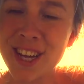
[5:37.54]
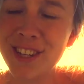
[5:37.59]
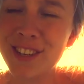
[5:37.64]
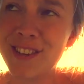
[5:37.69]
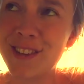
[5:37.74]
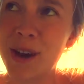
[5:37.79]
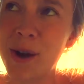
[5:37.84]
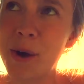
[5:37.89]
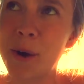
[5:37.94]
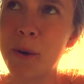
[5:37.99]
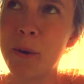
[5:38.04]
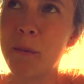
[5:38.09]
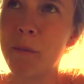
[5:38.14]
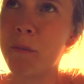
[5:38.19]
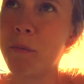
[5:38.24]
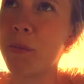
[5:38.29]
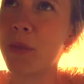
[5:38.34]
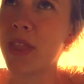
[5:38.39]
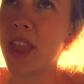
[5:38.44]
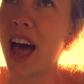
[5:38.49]
So
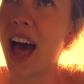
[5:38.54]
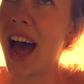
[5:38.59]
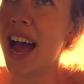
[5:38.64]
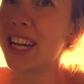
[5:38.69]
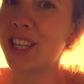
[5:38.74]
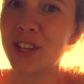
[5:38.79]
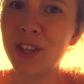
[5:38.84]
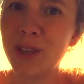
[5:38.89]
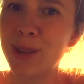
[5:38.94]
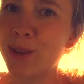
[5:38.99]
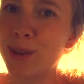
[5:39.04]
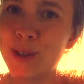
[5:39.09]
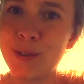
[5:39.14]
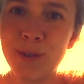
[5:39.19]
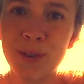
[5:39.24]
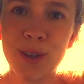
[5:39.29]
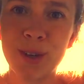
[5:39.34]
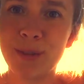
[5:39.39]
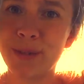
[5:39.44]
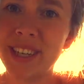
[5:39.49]
I took those
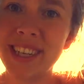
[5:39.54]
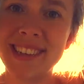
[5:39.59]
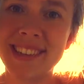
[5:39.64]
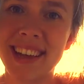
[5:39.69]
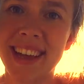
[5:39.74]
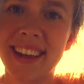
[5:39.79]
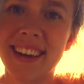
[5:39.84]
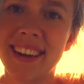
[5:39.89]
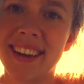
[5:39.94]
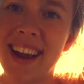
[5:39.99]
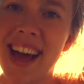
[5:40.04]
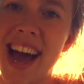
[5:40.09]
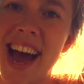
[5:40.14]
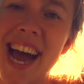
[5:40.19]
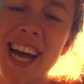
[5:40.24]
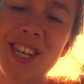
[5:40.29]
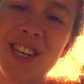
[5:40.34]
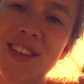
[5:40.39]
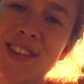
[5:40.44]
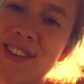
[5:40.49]
for a reason.
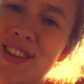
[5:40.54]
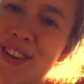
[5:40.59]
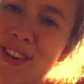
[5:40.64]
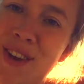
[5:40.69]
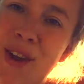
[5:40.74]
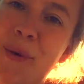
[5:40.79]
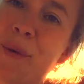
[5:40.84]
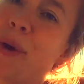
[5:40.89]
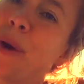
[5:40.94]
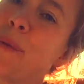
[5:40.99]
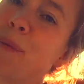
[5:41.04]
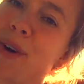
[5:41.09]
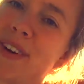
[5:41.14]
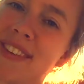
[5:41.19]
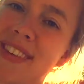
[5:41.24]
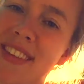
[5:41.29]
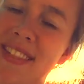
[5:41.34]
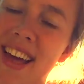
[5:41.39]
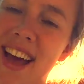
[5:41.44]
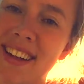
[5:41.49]
I just didn't know what it
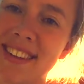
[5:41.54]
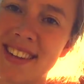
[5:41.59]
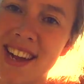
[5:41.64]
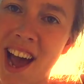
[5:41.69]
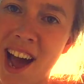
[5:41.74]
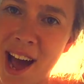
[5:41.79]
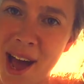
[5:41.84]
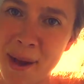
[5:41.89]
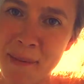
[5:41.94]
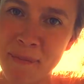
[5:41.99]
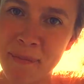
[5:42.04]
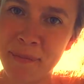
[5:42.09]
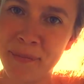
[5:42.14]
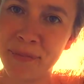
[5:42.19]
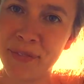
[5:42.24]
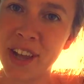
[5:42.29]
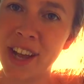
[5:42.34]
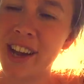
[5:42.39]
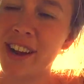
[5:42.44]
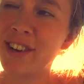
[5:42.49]
was at that time.
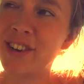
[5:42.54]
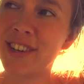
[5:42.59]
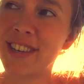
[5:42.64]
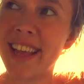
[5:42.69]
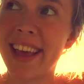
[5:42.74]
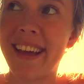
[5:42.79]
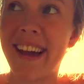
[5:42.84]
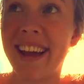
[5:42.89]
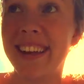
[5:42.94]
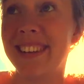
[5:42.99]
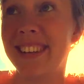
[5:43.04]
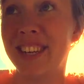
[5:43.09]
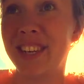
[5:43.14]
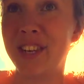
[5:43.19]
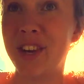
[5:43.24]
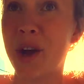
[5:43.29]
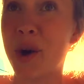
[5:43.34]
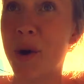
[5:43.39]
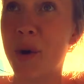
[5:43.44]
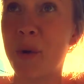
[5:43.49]
Just like I
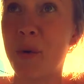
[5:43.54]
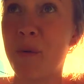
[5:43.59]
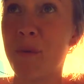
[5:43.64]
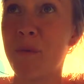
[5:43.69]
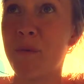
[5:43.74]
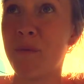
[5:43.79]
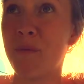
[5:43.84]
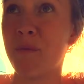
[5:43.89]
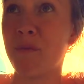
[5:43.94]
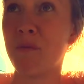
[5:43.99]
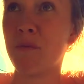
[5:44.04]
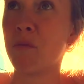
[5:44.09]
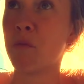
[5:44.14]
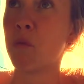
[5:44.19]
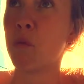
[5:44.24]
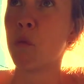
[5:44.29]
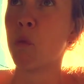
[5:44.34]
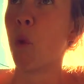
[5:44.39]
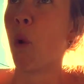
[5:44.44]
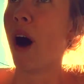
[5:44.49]
didn't know
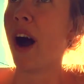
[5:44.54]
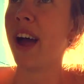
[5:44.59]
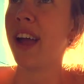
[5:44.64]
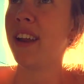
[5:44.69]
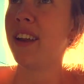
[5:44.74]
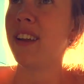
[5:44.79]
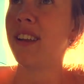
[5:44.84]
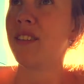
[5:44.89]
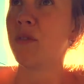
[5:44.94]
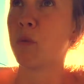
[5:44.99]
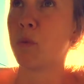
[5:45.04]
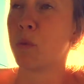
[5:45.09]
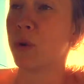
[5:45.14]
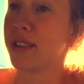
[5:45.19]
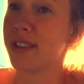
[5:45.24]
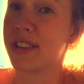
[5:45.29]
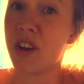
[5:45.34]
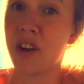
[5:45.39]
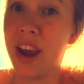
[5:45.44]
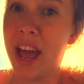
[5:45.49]
what
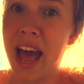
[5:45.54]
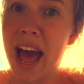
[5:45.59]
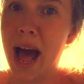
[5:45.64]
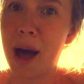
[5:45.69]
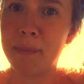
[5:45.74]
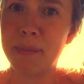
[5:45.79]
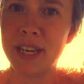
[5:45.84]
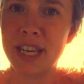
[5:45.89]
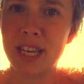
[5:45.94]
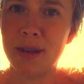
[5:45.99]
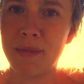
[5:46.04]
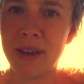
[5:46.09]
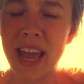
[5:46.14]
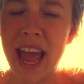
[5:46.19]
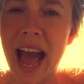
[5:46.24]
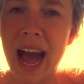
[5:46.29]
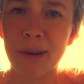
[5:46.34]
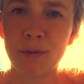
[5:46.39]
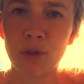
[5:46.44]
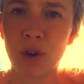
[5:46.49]
was going to happen to me
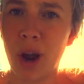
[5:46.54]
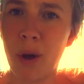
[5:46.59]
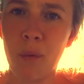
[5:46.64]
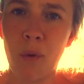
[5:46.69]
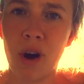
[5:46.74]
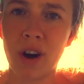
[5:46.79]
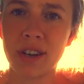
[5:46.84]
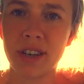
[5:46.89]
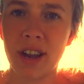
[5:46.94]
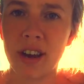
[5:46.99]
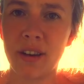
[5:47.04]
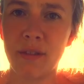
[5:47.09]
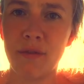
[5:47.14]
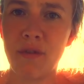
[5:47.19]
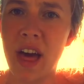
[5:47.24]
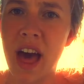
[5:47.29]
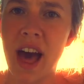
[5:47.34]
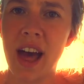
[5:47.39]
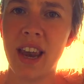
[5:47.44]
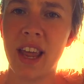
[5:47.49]
after I walked out
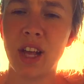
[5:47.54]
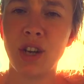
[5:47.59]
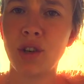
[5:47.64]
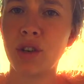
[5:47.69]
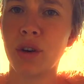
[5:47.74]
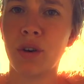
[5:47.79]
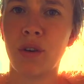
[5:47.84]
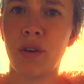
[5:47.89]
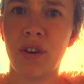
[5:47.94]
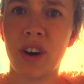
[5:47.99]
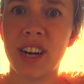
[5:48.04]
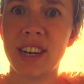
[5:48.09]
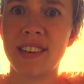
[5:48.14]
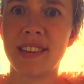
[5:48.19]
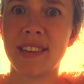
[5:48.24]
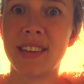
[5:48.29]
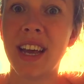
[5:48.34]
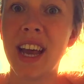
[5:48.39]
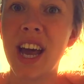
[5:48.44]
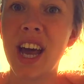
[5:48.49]
of that intro
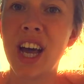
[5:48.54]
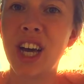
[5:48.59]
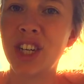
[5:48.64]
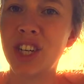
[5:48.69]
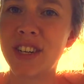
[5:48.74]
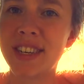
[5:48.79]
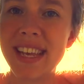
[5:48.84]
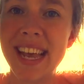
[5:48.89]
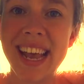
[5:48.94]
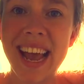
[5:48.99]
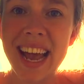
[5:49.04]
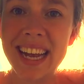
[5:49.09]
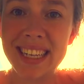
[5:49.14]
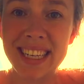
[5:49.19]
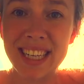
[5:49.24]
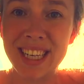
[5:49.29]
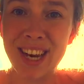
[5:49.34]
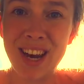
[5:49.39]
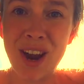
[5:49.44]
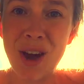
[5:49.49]
course. Just like I
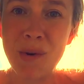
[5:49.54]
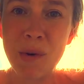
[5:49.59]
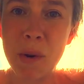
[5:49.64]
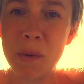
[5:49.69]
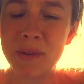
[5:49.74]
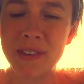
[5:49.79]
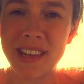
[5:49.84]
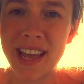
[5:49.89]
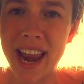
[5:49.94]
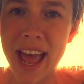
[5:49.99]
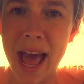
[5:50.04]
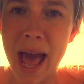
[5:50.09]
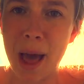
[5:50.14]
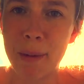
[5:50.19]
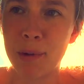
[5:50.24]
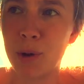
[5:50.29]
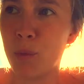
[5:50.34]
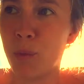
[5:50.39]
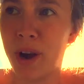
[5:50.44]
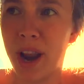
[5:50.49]
didn't know what was going to
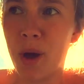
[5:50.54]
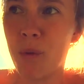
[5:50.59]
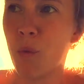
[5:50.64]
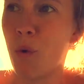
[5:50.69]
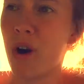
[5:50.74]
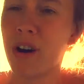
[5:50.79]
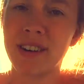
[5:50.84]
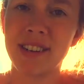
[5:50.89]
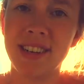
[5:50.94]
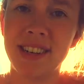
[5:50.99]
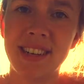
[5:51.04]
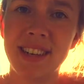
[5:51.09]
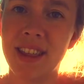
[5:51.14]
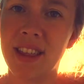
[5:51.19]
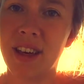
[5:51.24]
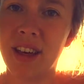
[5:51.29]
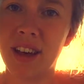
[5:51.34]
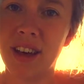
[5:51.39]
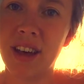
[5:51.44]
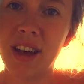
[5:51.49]
happen when I walked into
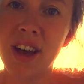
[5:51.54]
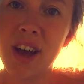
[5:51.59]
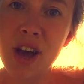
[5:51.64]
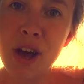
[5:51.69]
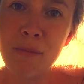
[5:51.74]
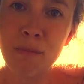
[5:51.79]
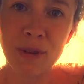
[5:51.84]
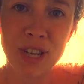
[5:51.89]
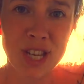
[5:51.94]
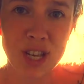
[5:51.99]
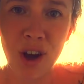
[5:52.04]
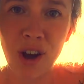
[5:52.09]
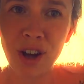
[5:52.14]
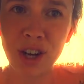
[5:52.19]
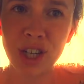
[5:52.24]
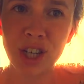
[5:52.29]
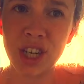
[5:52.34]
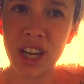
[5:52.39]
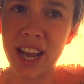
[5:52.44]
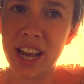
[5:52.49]
the
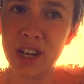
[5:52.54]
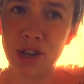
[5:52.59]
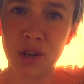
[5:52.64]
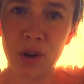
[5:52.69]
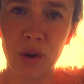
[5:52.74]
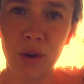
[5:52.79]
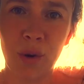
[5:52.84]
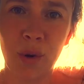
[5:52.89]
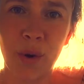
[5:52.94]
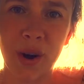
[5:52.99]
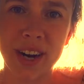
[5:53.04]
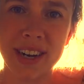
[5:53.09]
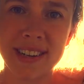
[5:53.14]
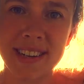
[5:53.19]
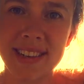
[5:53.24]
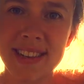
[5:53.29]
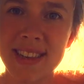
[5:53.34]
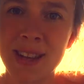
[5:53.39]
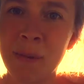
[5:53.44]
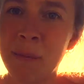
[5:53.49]
massage intro
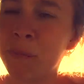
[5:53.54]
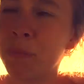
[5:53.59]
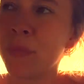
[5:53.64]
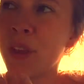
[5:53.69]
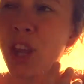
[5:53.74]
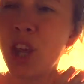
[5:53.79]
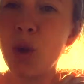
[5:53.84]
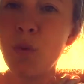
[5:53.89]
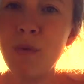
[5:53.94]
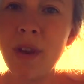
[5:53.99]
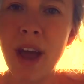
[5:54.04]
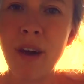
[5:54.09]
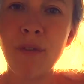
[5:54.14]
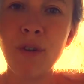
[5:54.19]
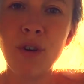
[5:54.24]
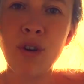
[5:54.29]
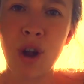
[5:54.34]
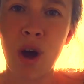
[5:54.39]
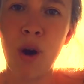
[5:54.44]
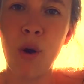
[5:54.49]
course. You
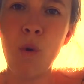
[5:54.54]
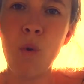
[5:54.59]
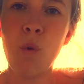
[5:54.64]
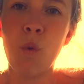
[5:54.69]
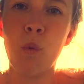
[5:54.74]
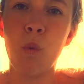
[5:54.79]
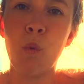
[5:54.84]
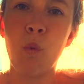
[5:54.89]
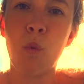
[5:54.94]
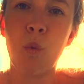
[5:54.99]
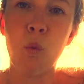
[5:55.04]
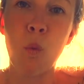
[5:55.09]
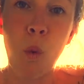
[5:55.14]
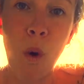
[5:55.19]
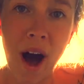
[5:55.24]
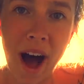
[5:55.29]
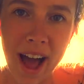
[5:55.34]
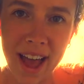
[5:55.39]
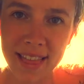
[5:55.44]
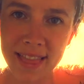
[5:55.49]
never know
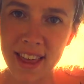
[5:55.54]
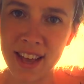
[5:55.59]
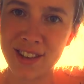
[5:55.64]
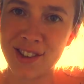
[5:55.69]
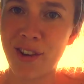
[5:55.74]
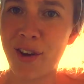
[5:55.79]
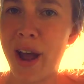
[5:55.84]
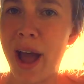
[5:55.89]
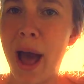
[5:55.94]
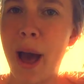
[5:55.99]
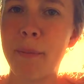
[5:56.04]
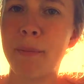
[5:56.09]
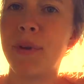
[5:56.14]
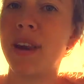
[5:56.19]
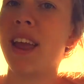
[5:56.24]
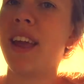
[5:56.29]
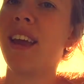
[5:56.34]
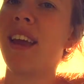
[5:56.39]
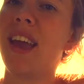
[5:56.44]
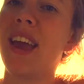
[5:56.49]
why things are
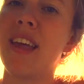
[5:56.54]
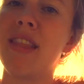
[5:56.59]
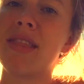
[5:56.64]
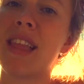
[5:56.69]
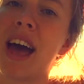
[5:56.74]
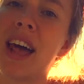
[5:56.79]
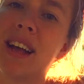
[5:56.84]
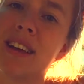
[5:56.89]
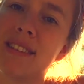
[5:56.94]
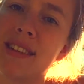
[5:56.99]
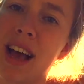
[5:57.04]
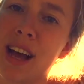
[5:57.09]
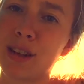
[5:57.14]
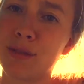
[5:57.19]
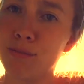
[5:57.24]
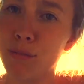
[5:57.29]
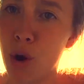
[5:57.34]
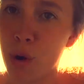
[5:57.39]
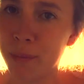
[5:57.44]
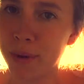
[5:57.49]
happening in that
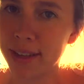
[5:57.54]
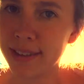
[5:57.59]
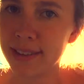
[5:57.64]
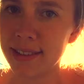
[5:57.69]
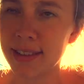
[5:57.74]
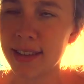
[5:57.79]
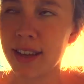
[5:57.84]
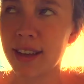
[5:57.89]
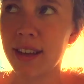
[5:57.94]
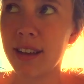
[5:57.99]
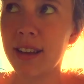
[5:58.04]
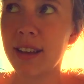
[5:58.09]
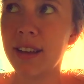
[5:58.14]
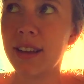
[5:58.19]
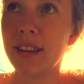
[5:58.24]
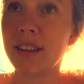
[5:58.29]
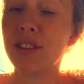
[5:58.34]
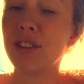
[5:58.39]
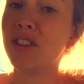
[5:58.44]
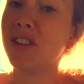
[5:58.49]
exact moment,
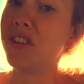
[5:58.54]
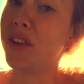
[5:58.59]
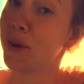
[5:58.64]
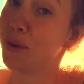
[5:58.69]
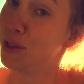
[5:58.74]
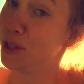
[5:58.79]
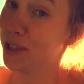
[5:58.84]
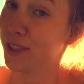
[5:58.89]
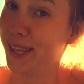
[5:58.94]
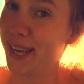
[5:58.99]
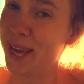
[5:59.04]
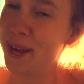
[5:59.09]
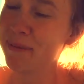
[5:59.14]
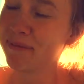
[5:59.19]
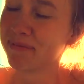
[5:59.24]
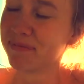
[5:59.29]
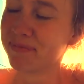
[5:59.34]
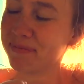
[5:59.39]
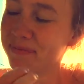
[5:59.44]
usually.